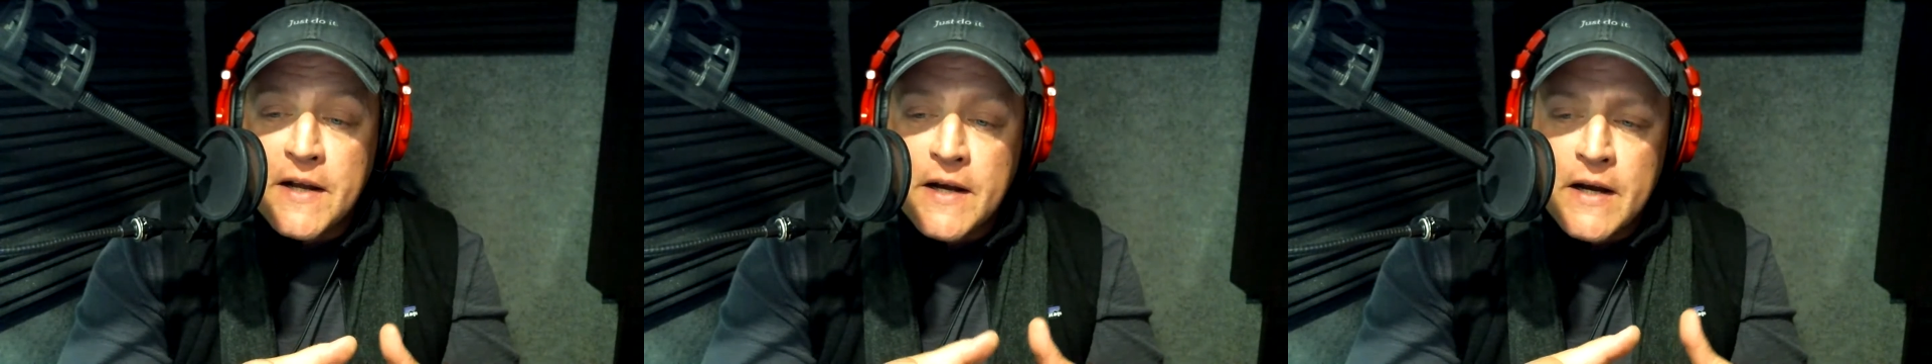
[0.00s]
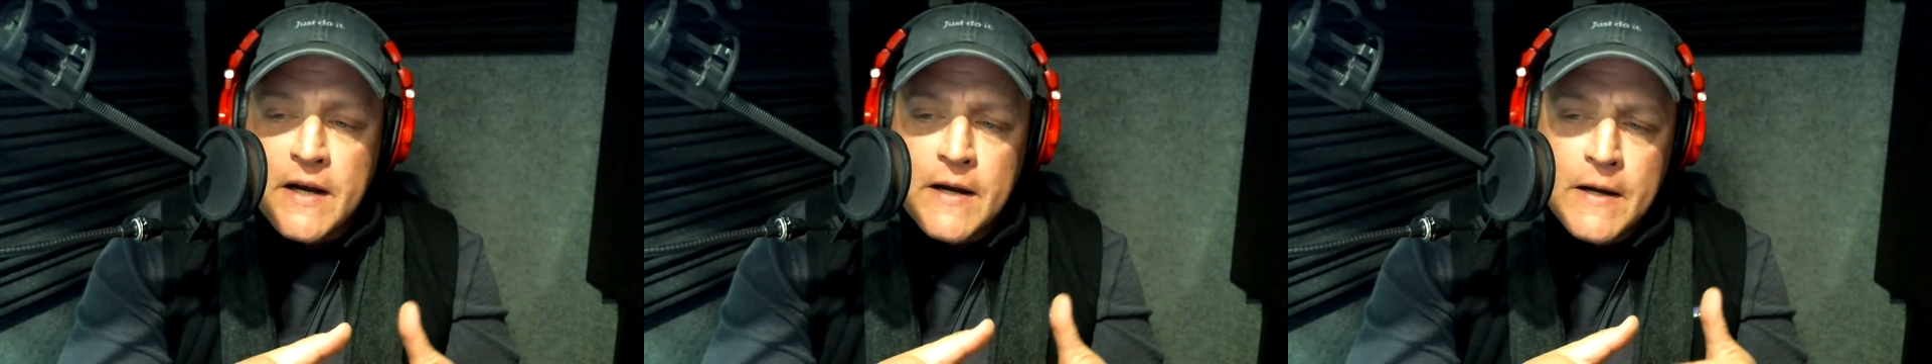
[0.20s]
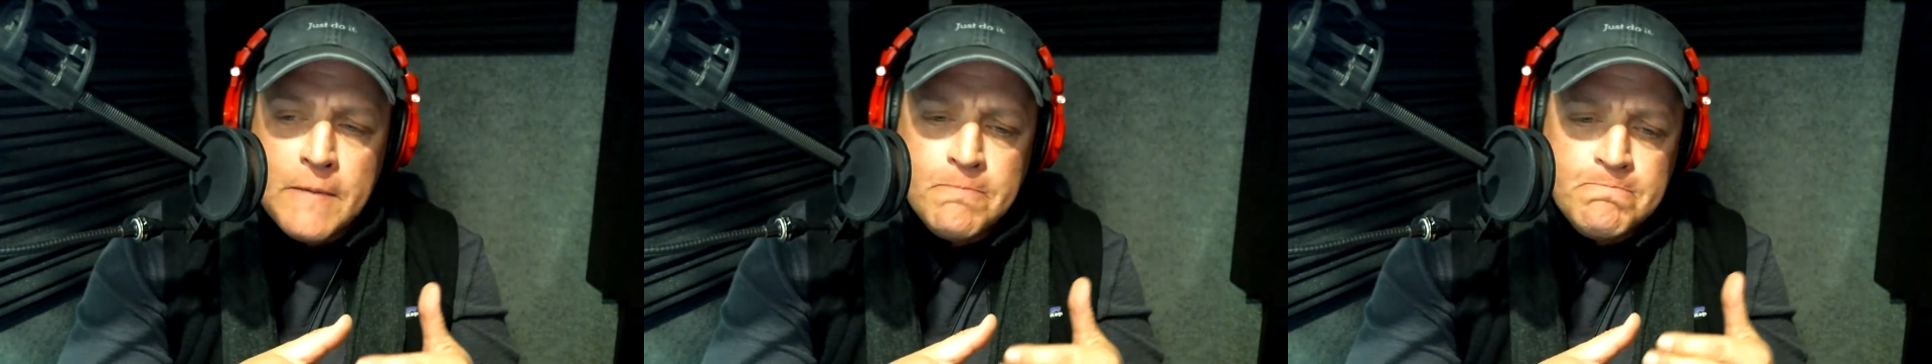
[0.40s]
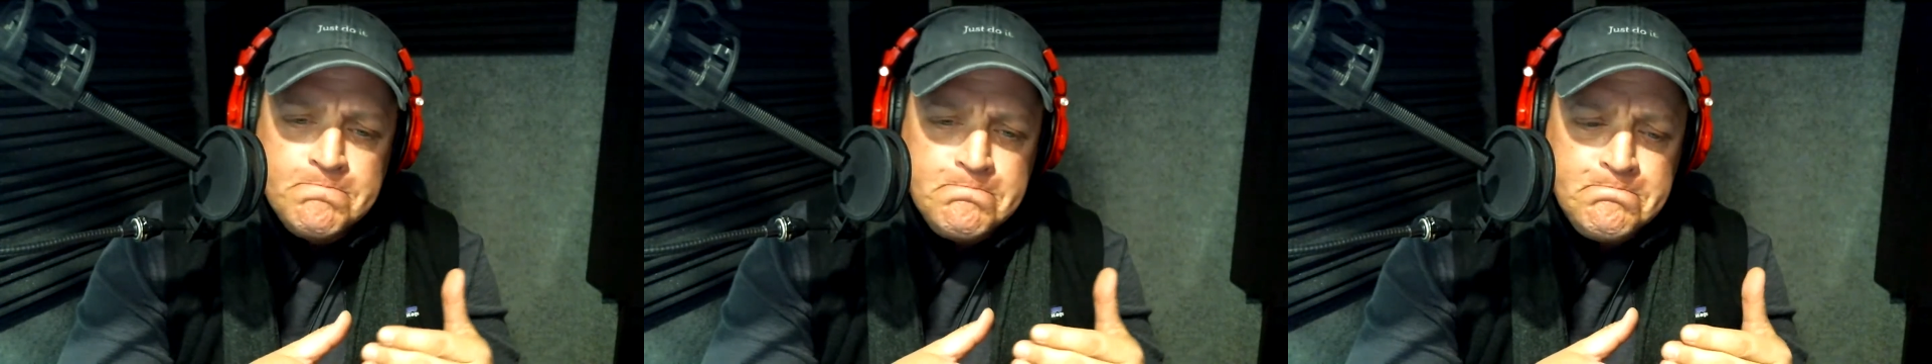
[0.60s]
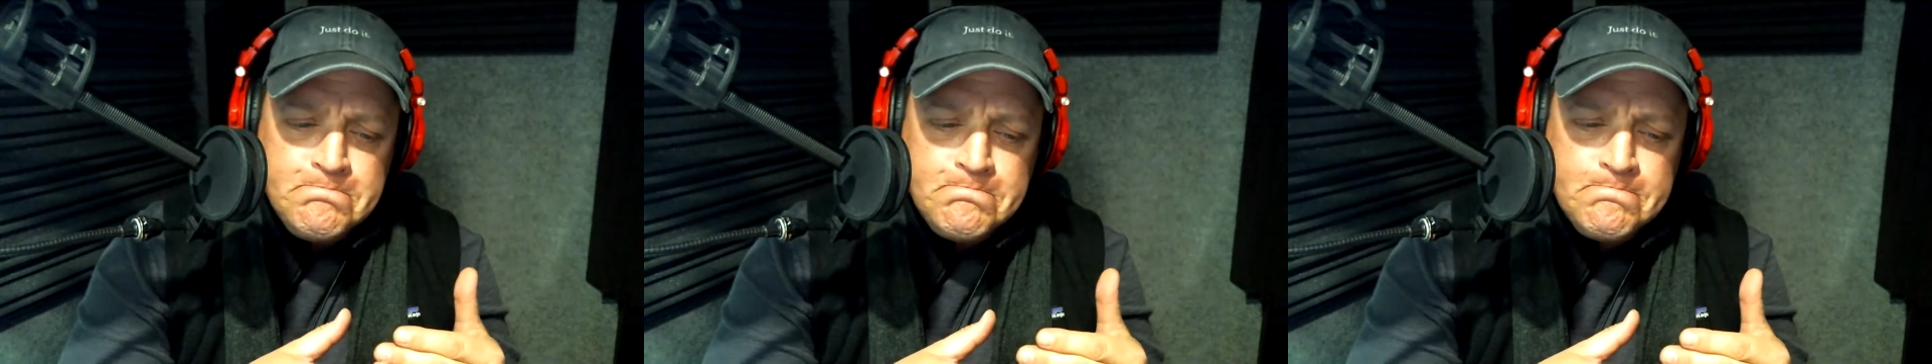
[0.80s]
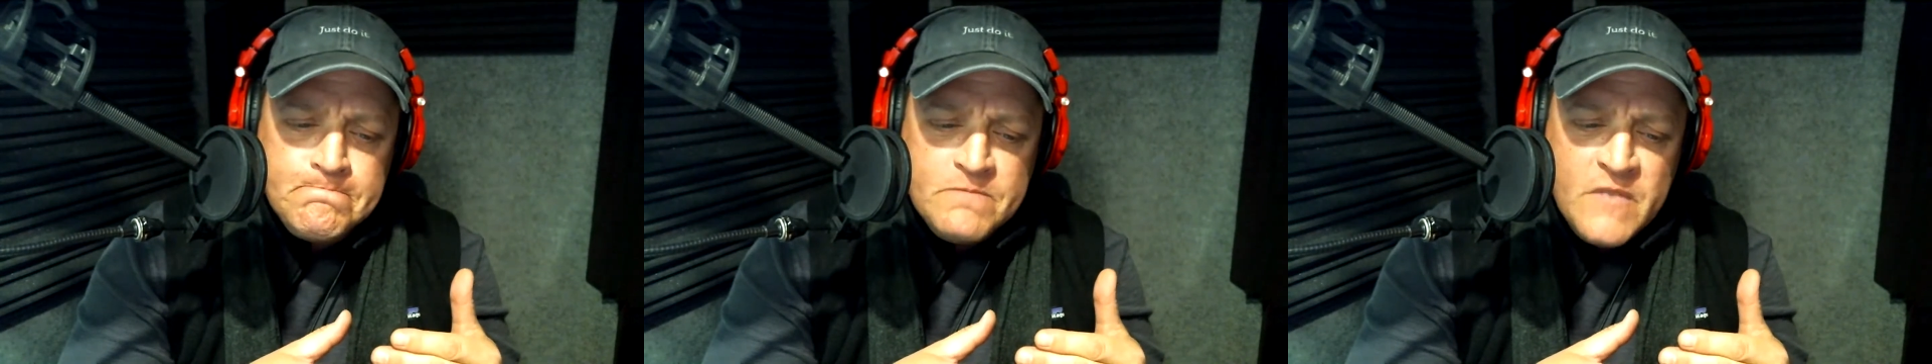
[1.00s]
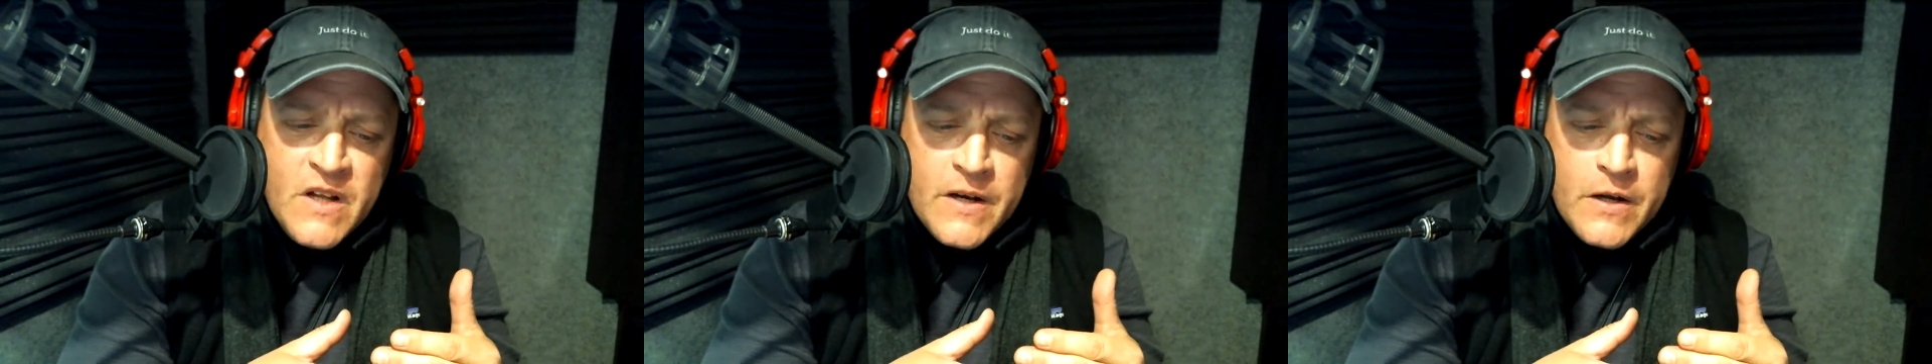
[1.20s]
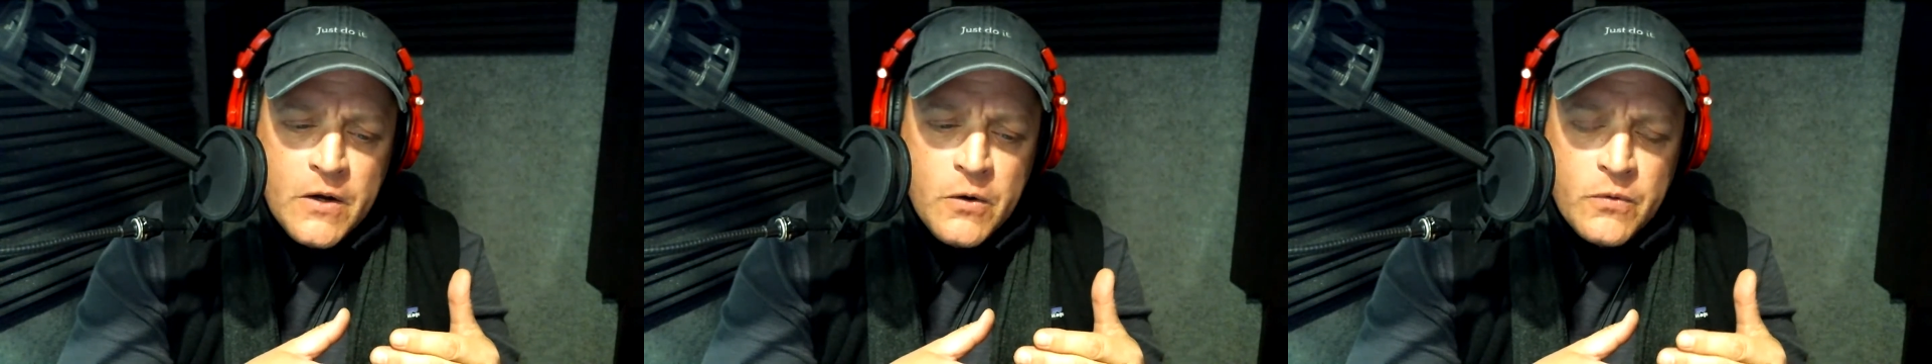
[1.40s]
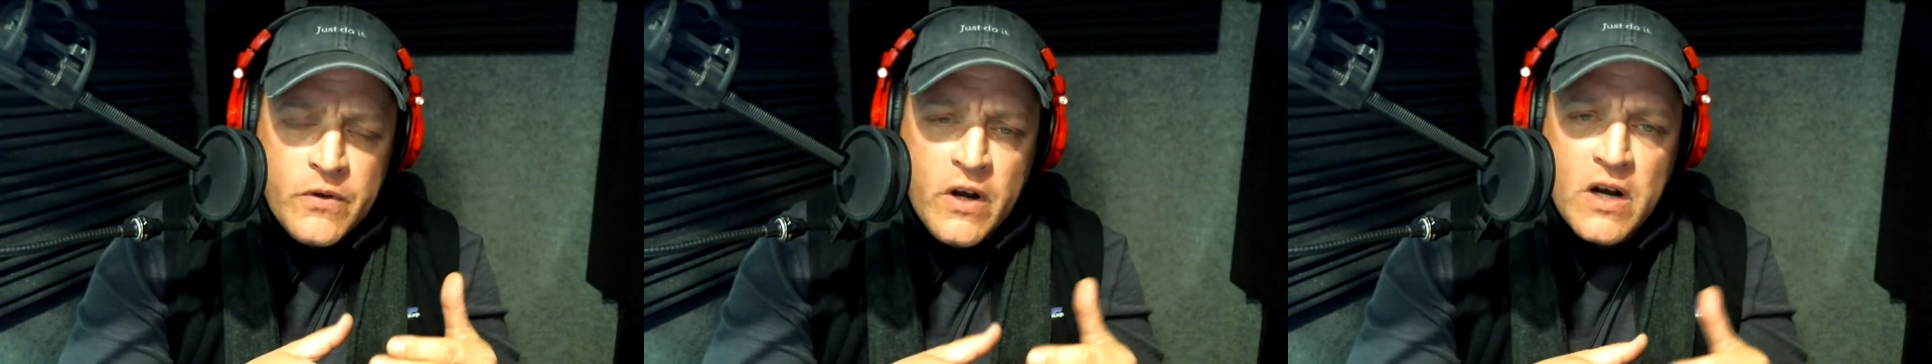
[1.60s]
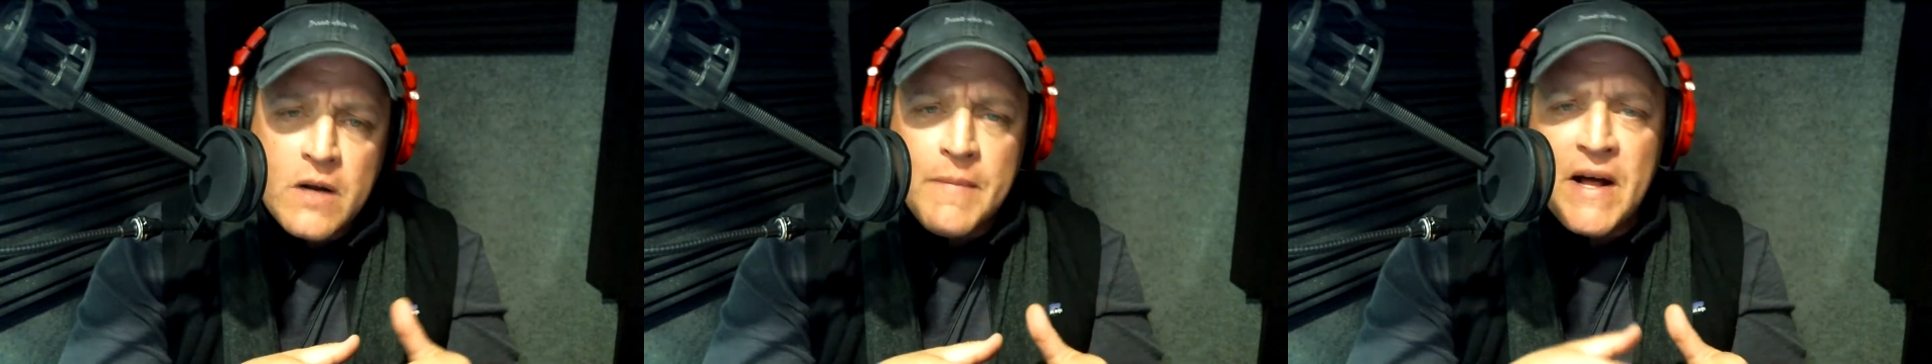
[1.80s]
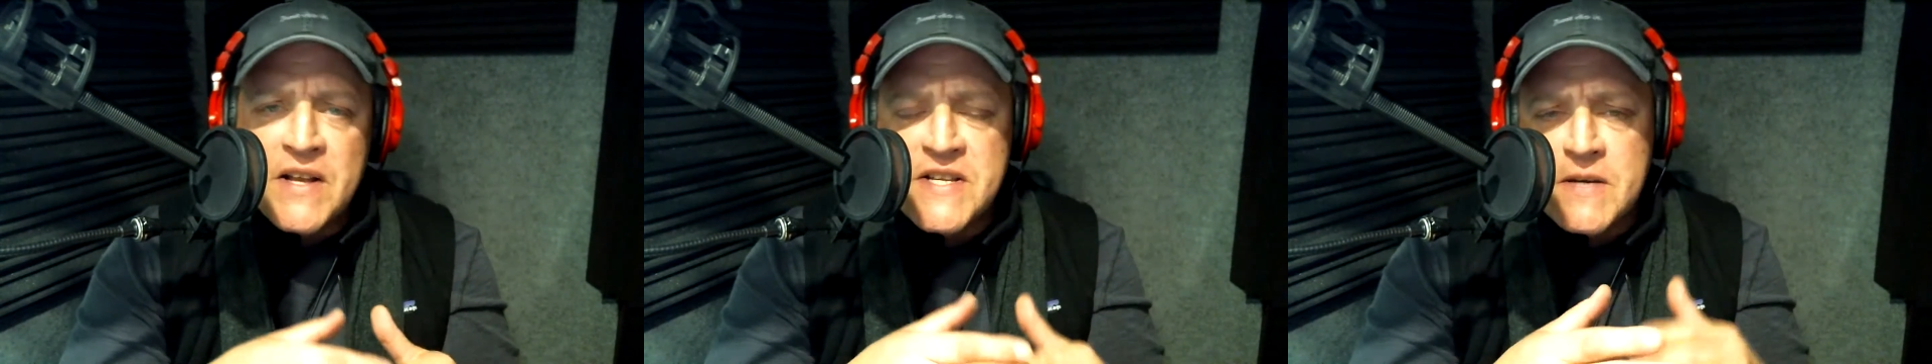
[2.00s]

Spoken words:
talk about